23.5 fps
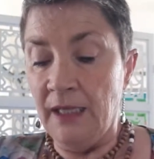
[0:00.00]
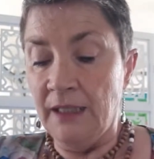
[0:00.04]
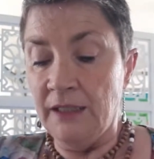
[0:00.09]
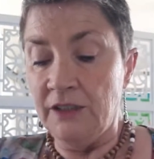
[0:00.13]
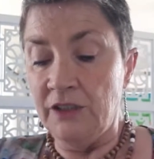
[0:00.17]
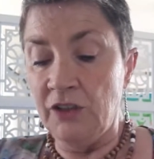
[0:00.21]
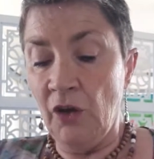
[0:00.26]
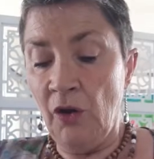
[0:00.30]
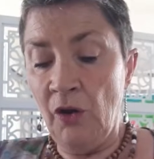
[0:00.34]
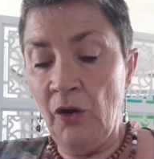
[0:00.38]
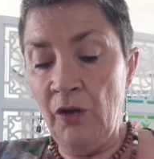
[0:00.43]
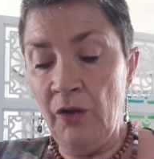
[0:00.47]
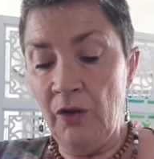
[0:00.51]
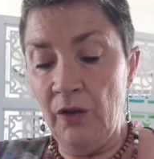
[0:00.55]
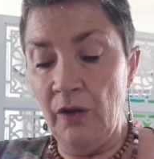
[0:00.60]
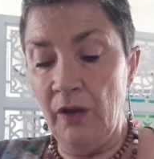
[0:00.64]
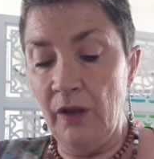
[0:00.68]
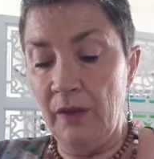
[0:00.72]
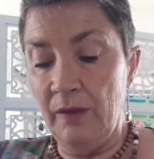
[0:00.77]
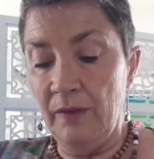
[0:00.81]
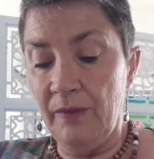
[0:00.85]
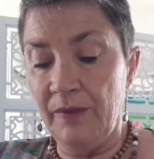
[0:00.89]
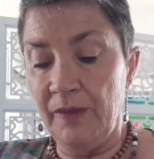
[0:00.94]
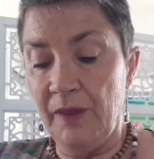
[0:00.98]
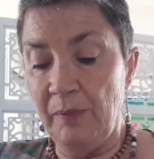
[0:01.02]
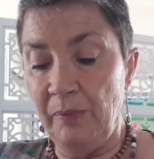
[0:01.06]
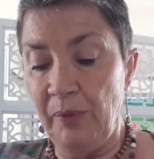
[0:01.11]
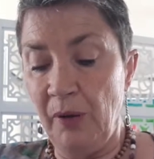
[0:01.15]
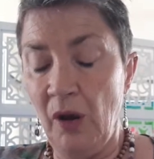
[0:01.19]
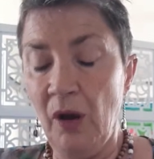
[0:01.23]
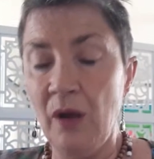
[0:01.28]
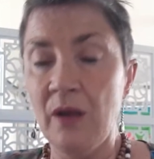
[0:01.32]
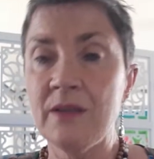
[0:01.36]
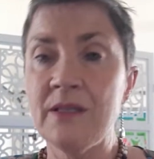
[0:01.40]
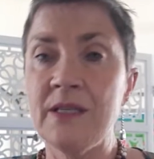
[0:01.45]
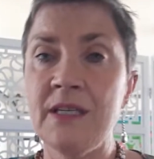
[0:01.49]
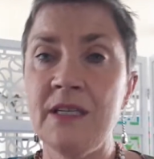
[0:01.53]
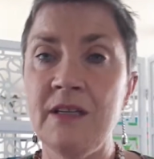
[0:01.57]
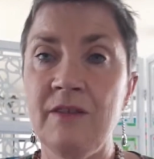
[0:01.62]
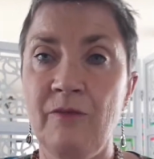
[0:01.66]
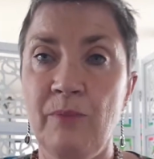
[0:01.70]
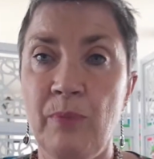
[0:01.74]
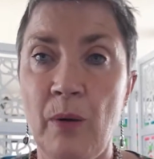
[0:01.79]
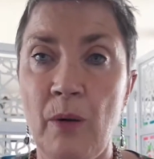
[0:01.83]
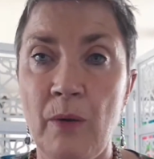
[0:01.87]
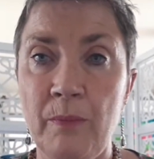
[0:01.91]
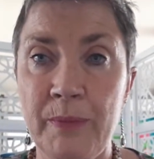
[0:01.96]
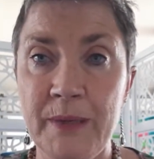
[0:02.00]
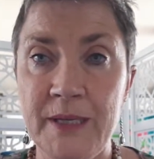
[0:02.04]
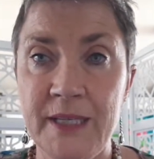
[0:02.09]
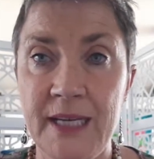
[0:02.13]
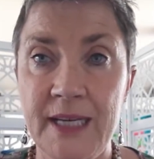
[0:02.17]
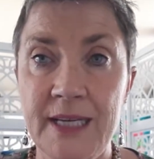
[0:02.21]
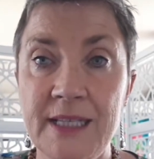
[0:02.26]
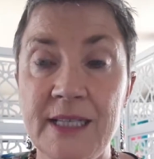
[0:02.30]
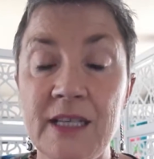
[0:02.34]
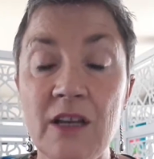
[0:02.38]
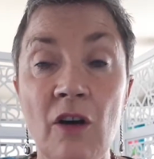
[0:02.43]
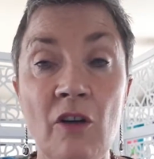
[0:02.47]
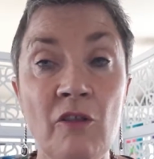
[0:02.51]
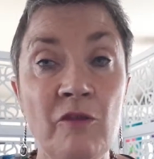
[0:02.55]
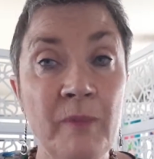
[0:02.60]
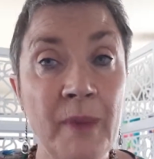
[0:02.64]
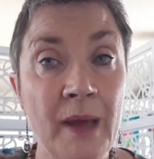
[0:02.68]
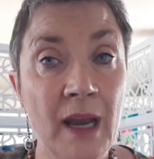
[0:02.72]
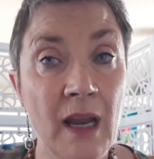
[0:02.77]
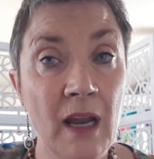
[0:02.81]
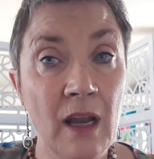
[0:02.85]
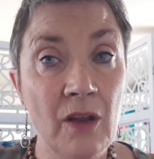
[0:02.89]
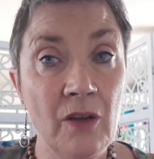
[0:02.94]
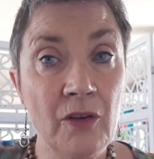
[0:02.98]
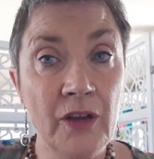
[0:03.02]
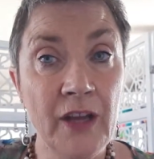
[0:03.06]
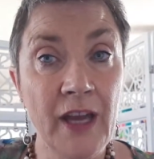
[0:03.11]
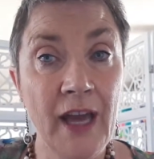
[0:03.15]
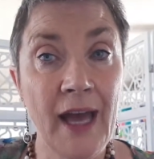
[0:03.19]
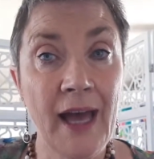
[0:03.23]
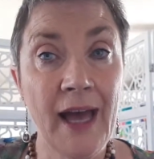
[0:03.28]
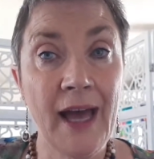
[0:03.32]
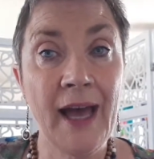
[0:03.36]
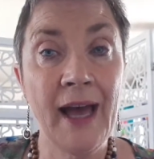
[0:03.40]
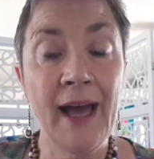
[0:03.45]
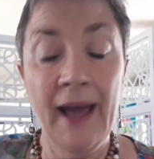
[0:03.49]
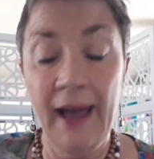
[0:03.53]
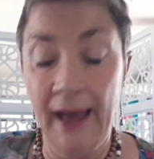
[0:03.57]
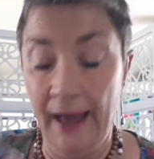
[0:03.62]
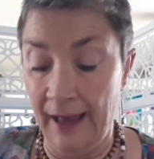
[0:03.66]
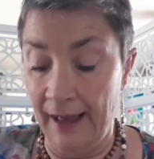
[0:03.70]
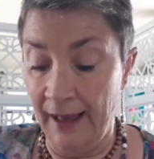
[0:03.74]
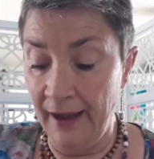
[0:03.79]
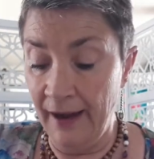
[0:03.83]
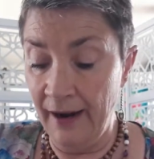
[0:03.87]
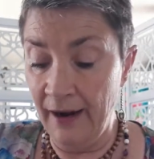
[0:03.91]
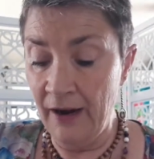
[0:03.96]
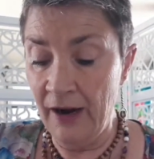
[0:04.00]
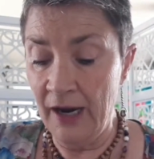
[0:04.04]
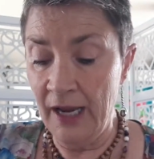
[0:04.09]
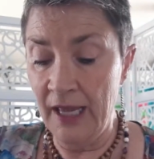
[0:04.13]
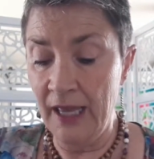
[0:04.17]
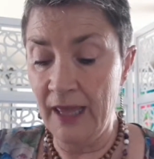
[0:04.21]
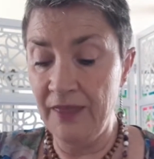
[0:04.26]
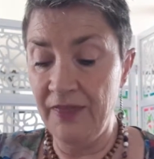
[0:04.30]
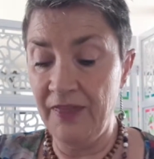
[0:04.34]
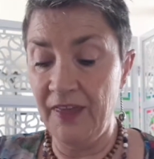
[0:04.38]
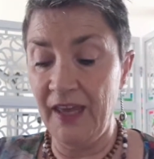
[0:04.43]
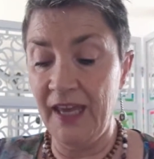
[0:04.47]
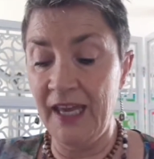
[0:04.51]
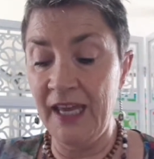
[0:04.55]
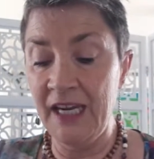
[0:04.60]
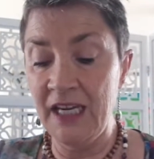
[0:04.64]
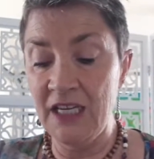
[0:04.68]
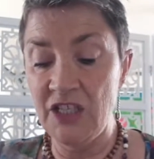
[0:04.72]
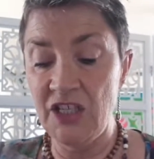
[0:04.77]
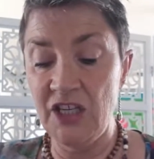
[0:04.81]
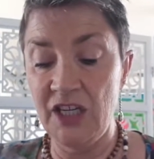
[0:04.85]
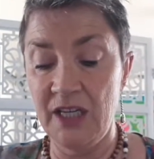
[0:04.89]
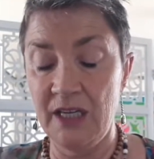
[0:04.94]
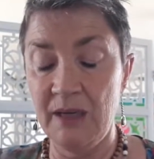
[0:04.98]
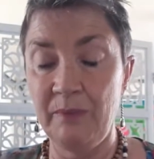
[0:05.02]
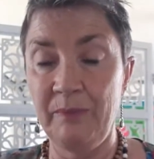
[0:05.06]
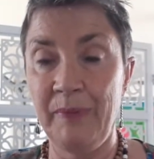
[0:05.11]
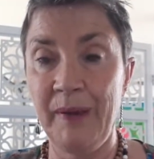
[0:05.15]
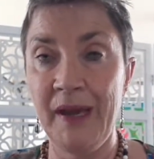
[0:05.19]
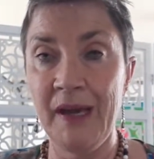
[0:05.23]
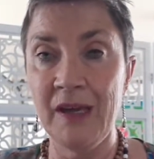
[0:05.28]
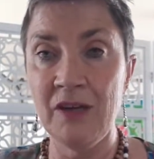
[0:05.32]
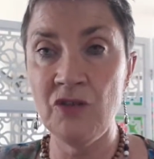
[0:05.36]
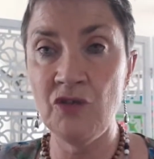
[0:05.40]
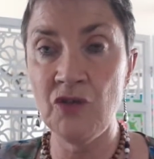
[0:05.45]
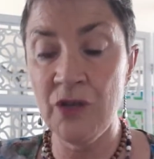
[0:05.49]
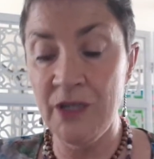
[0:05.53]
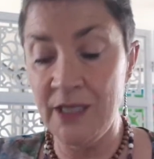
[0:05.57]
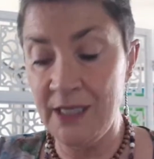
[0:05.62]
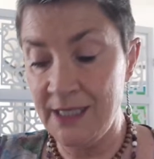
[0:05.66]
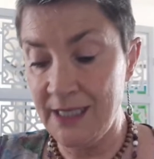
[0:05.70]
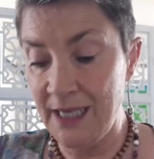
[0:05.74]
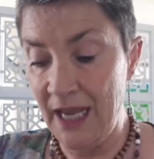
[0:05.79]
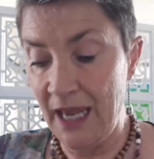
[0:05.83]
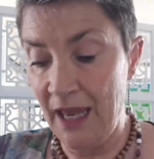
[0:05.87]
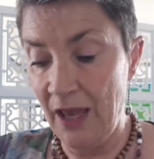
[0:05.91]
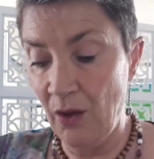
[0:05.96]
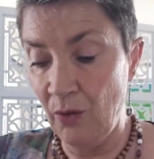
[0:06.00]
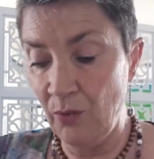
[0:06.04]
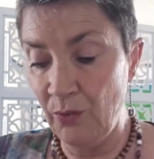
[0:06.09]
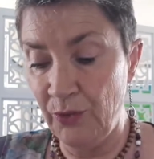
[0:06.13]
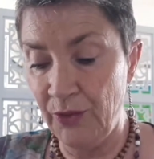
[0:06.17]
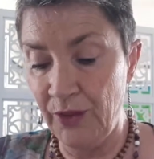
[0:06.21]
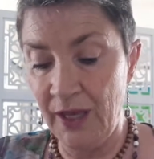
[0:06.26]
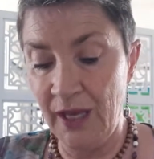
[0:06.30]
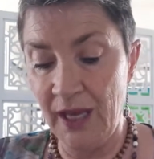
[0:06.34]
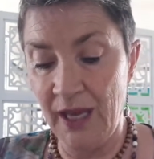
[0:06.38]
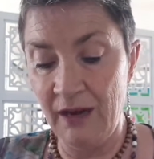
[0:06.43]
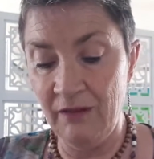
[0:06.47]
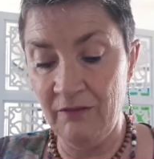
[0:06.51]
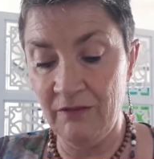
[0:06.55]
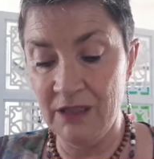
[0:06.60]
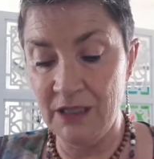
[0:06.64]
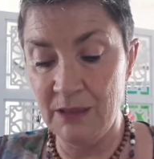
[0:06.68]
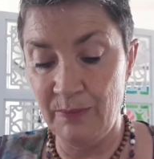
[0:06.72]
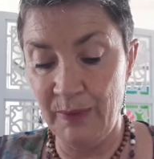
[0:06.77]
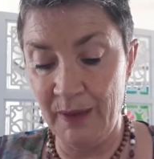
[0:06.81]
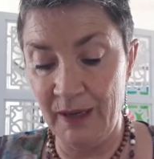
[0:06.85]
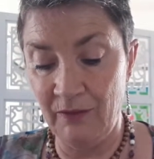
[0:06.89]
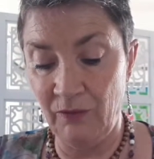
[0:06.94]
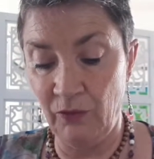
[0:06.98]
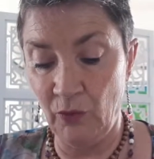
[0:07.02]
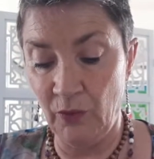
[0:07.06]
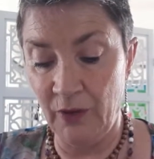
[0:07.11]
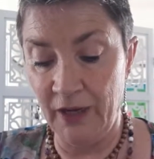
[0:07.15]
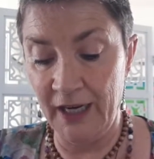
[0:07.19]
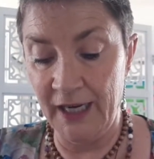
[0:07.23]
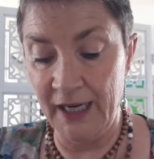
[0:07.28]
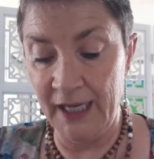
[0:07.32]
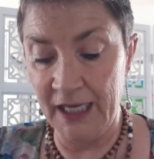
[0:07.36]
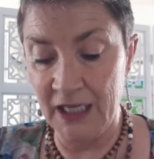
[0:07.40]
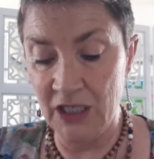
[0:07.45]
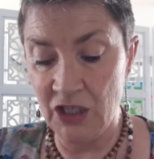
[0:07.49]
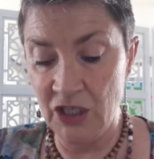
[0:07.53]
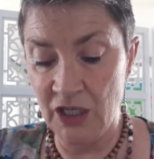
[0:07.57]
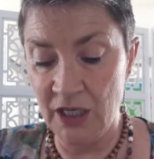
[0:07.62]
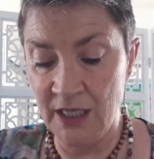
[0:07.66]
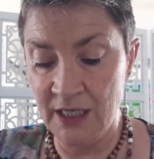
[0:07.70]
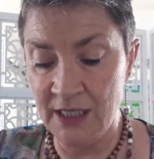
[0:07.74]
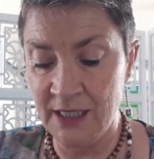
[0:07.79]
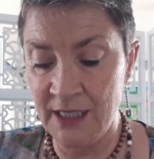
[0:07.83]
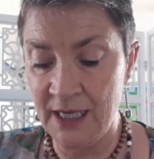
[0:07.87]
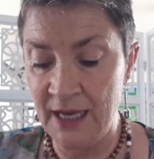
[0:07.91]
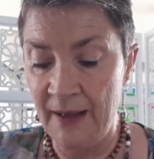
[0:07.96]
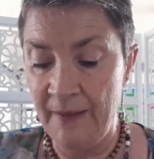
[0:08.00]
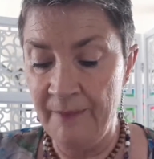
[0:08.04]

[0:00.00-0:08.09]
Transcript: So the positive properties of melaleuca are the energetic boundaries, healthy and respectful connections,